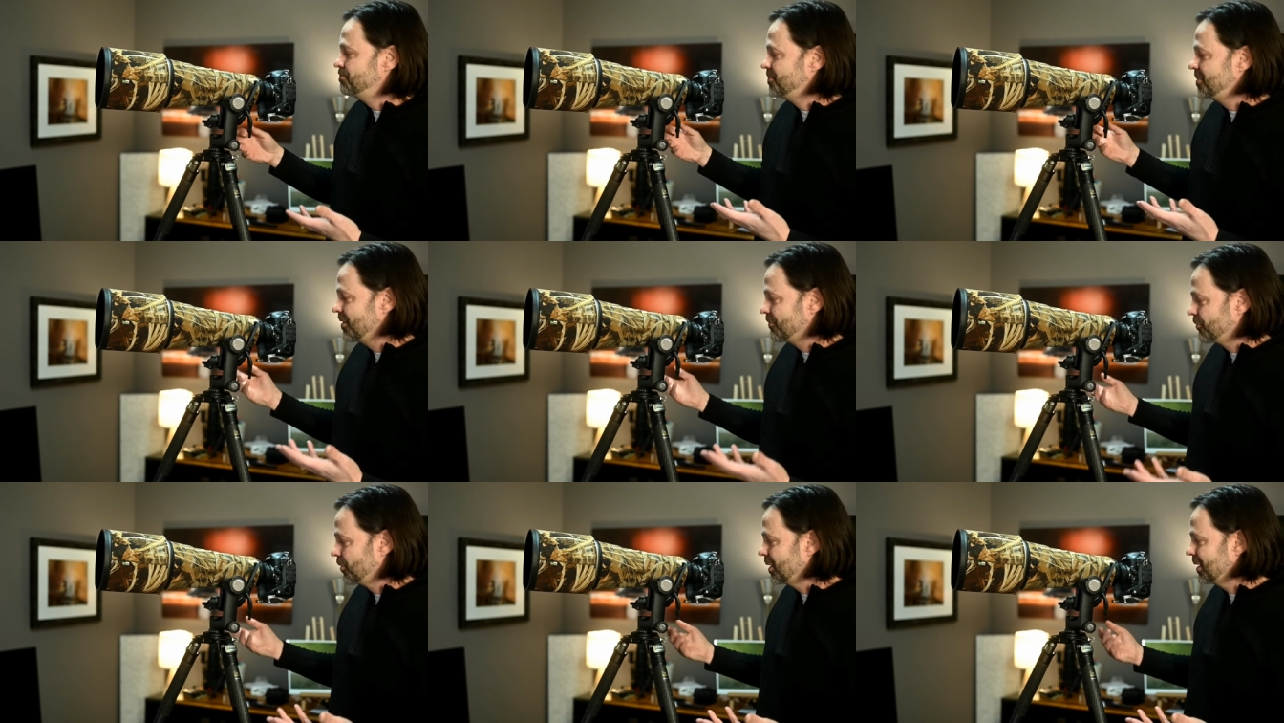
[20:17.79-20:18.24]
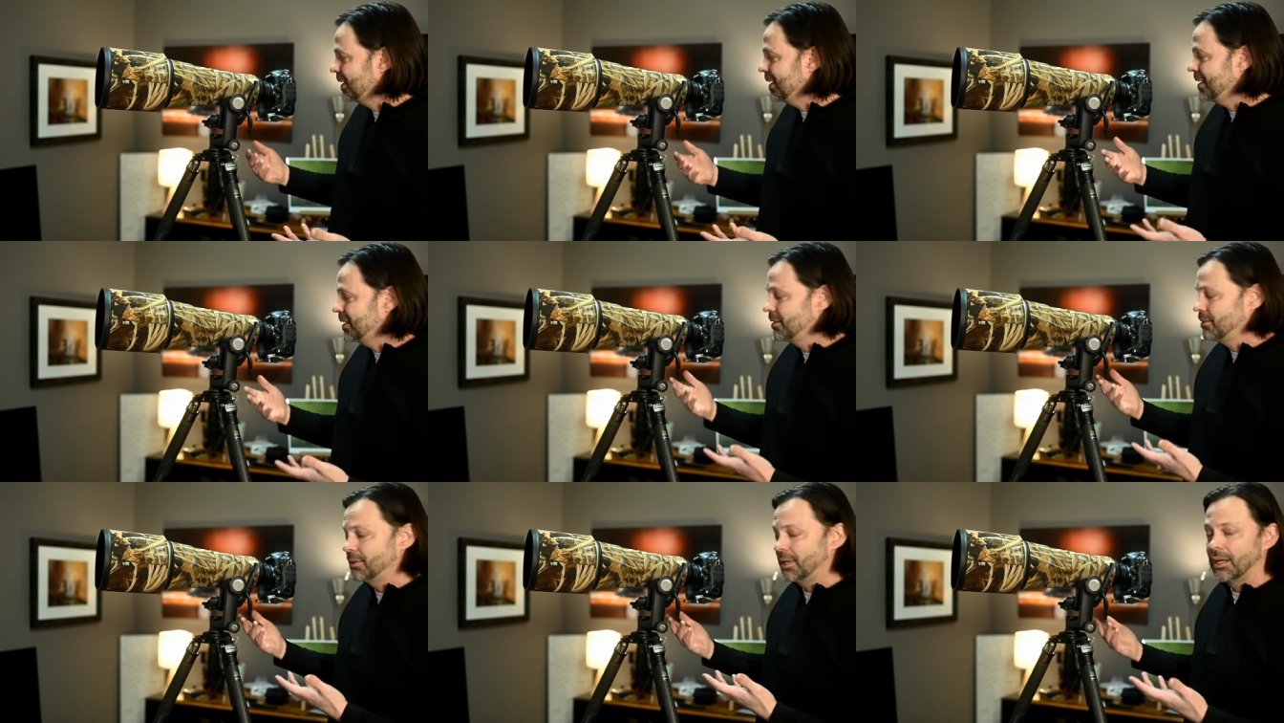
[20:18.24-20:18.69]
differently
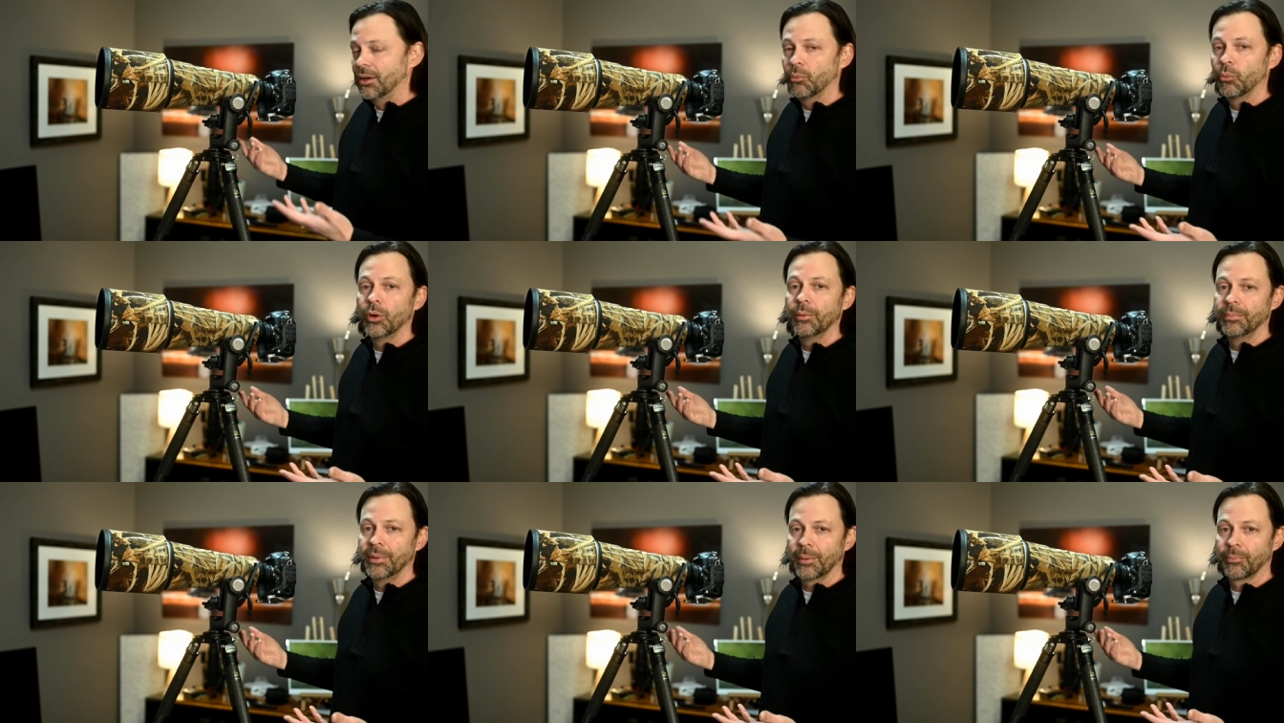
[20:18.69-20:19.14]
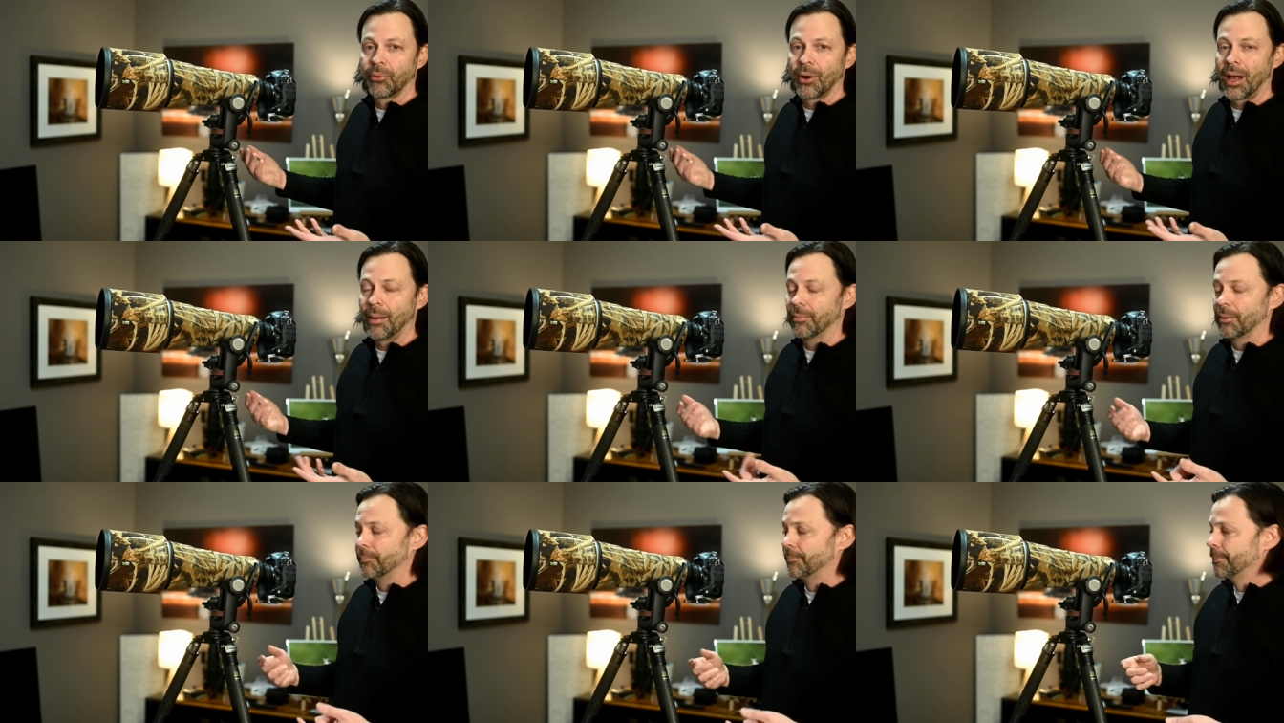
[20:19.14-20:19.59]
and, and it wouldn't be a
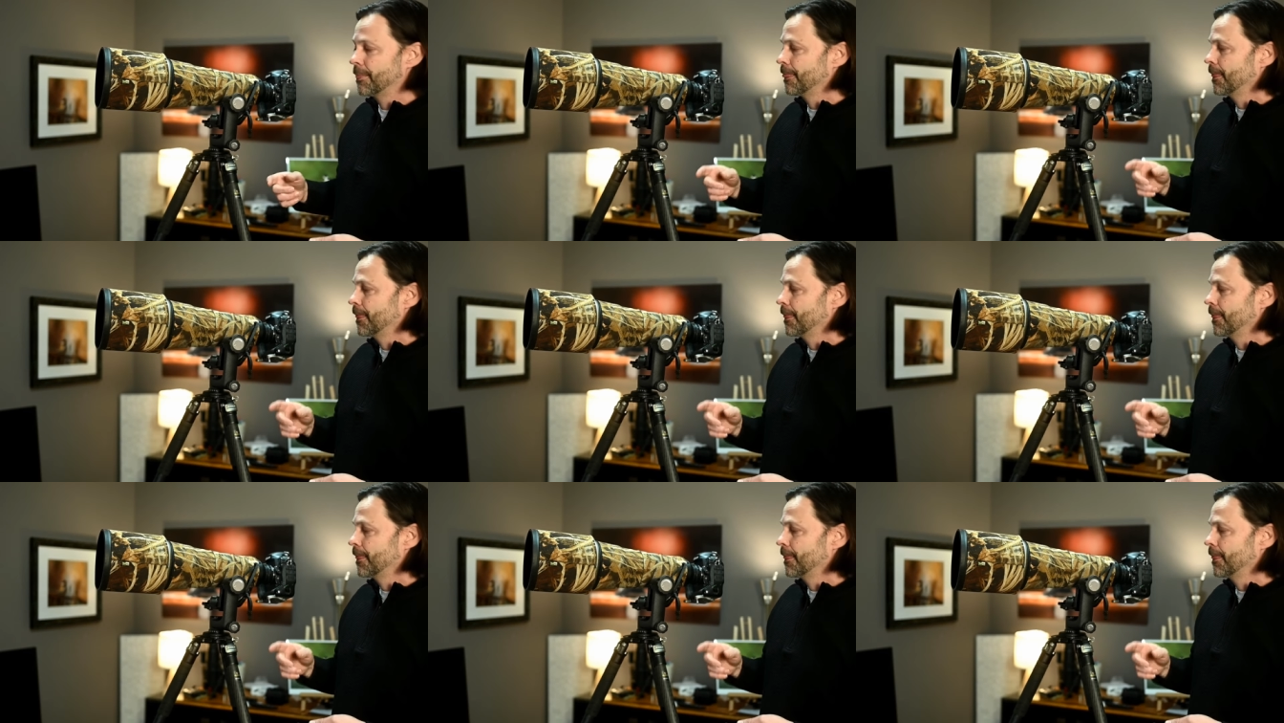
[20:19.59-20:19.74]
problem.